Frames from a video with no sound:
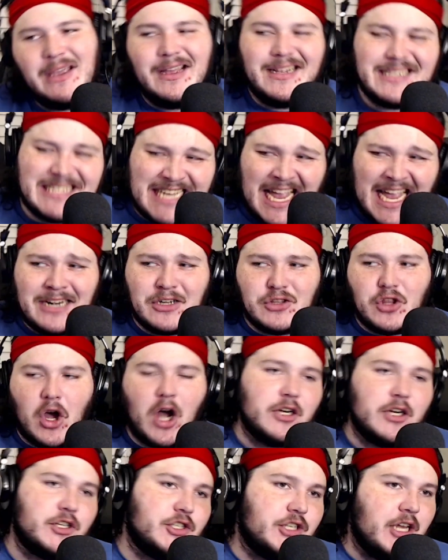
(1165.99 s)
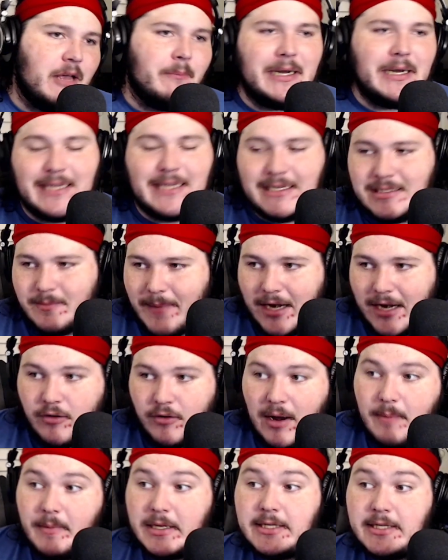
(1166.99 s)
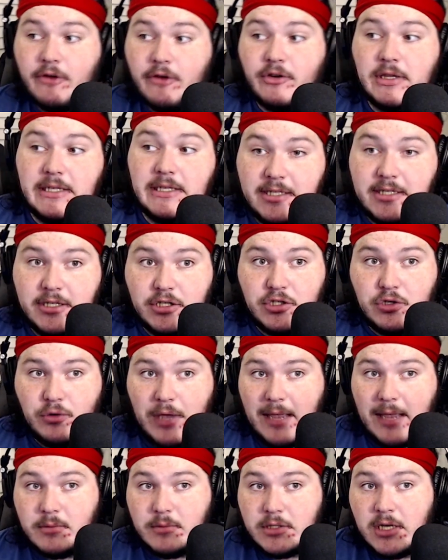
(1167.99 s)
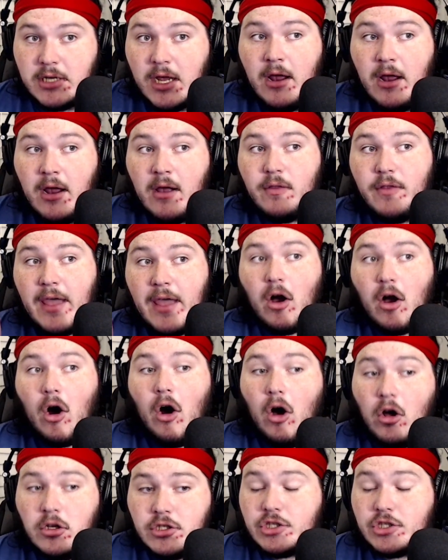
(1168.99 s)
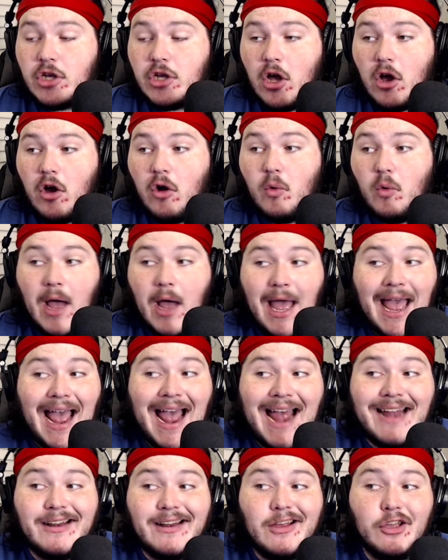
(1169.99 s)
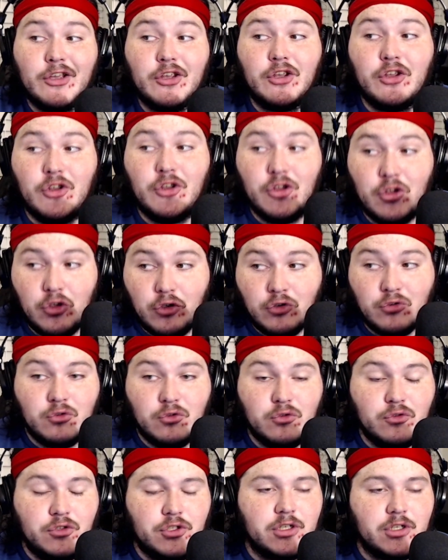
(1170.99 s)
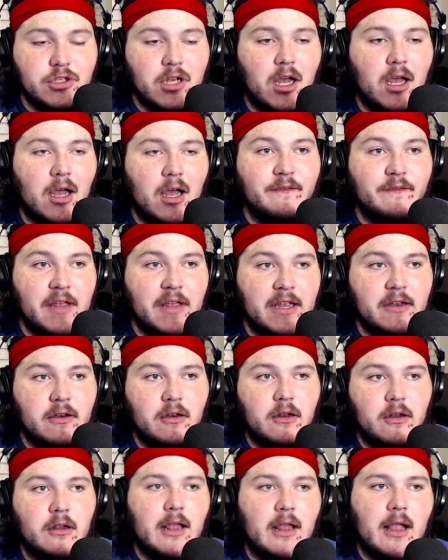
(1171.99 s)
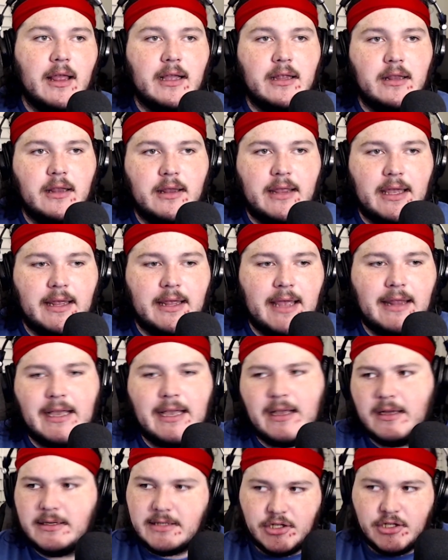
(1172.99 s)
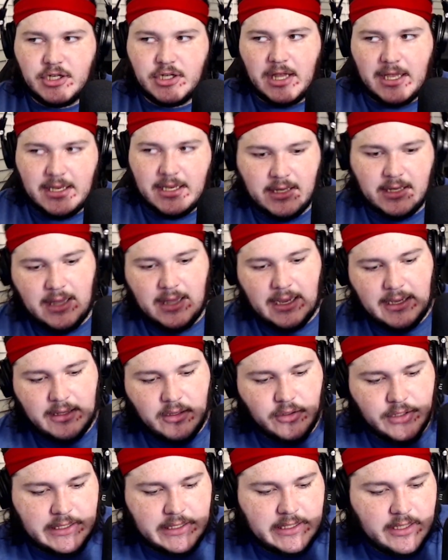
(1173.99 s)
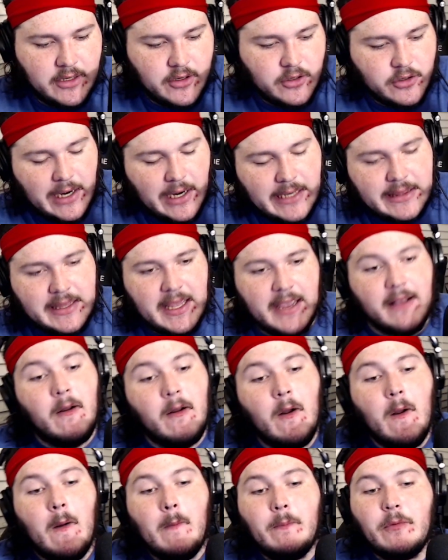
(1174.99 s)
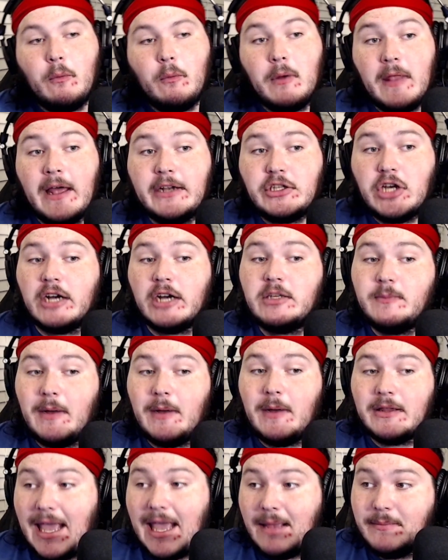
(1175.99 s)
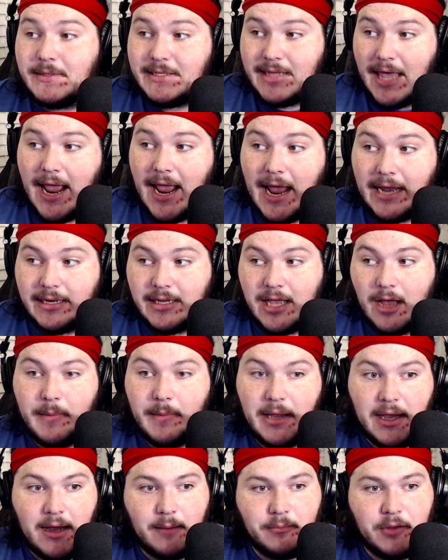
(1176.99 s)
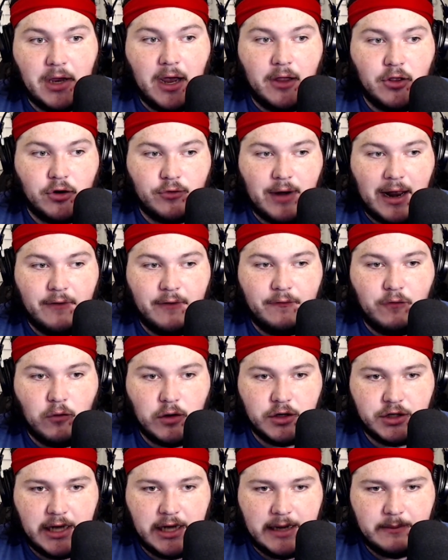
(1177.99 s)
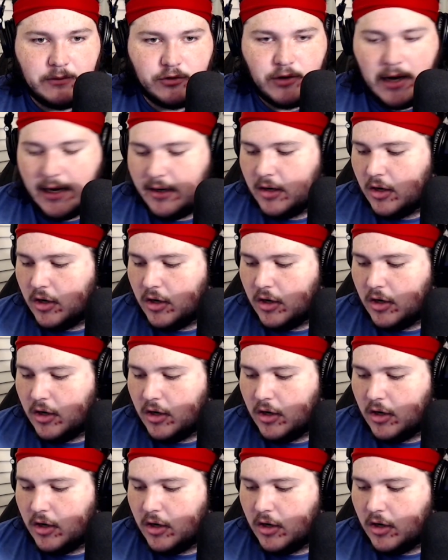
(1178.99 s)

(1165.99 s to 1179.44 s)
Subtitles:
It's kind of dog shit, but it doesn't matter, right? Because they released these 2 games. They also had a huge event, they had like essentially like a little Nintendo Direct thing where they talked about the games they had coming up, the other Riot Forge games, right?